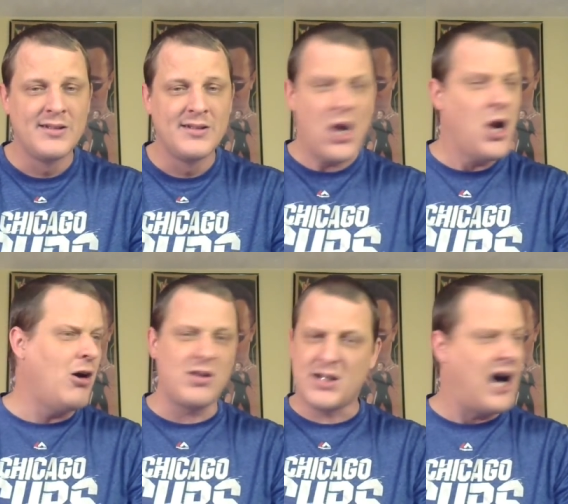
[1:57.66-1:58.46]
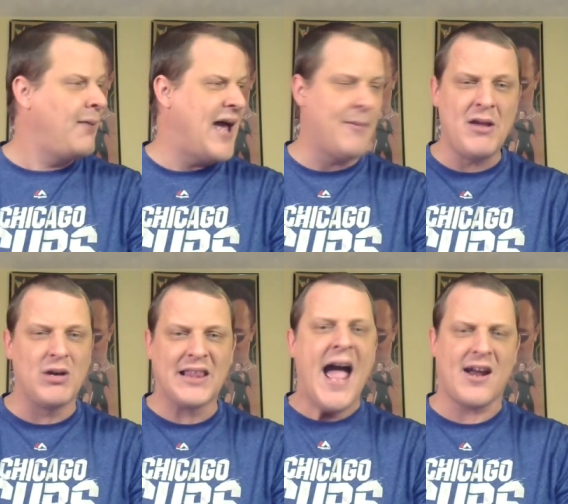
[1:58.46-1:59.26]
So don't come at me
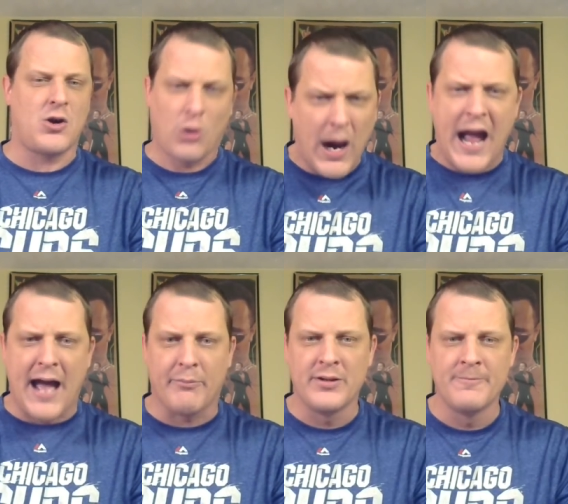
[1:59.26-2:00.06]
with that crap.